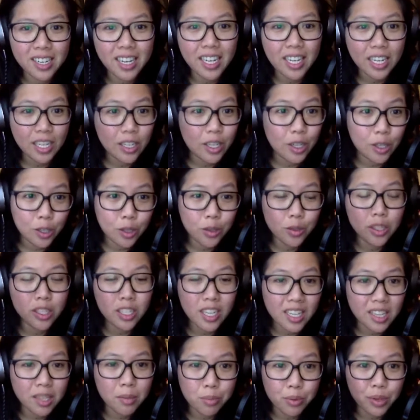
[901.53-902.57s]
and you do this
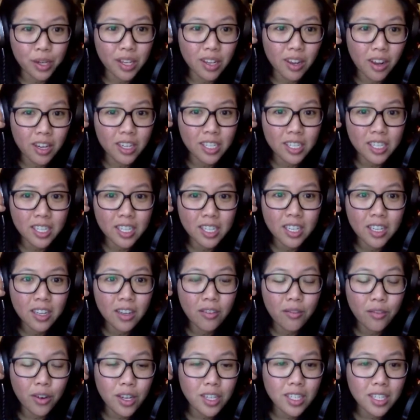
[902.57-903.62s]
at the pre-launch.
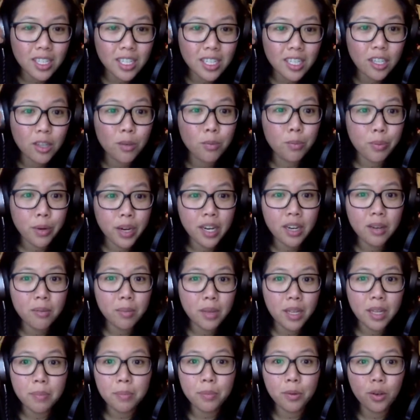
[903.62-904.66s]
Firstly, you bring
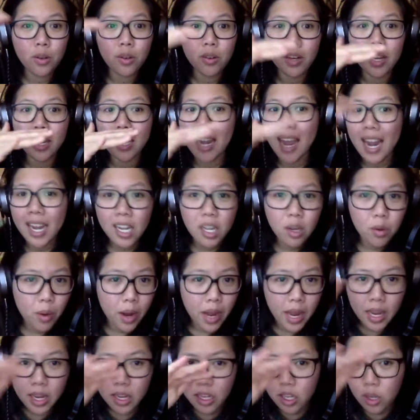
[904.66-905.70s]
people in any
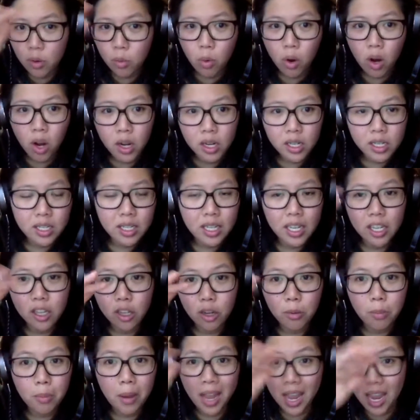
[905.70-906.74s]
way you want,
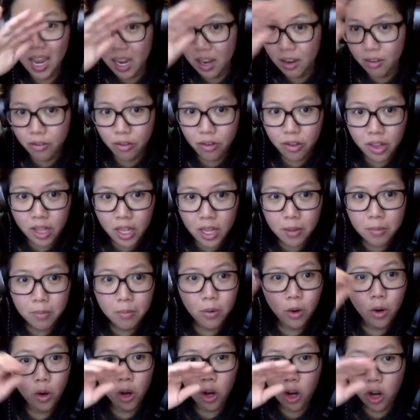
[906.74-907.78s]
either paying for them
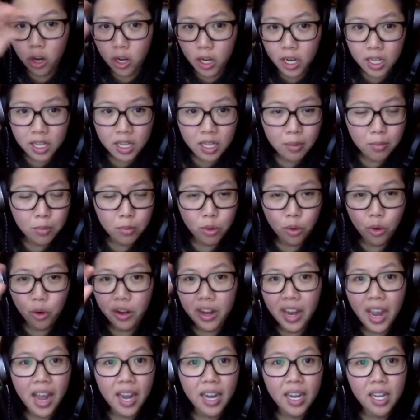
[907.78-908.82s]
or earning them through
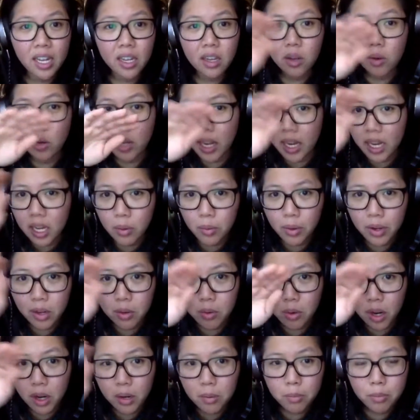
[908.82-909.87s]
organic, any way you
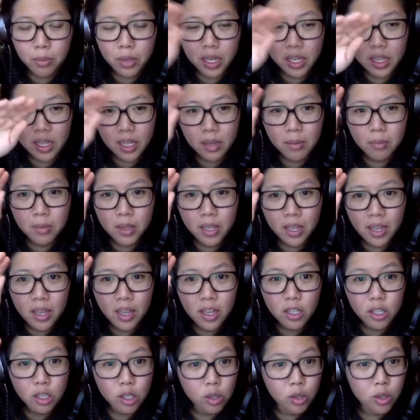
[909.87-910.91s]
want. Bring them
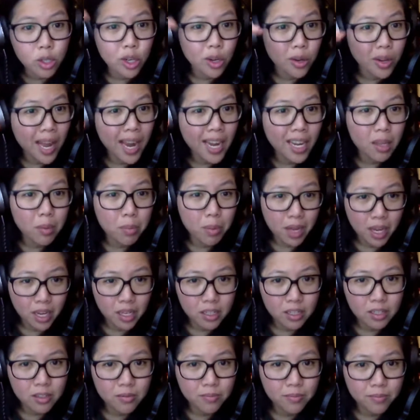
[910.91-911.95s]
to your landing
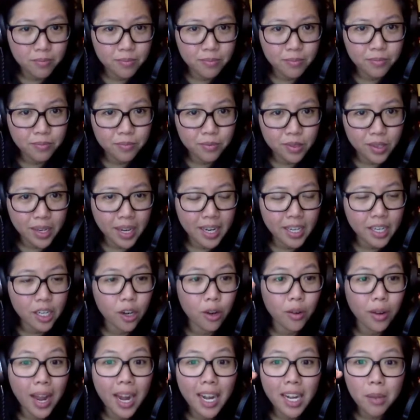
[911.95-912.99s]
page, right?
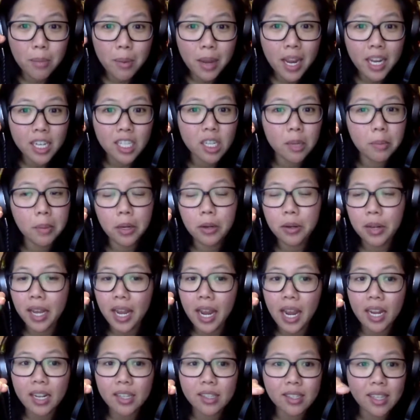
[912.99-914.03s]
Your landing page
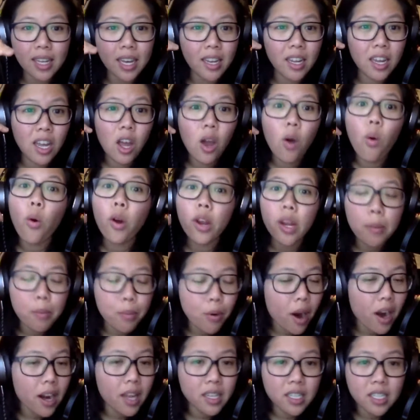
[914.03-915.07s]
communicates that what your
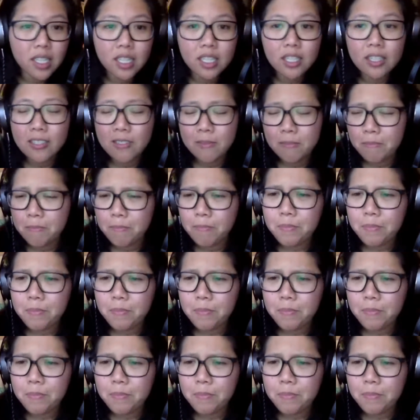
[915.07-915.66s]
product is,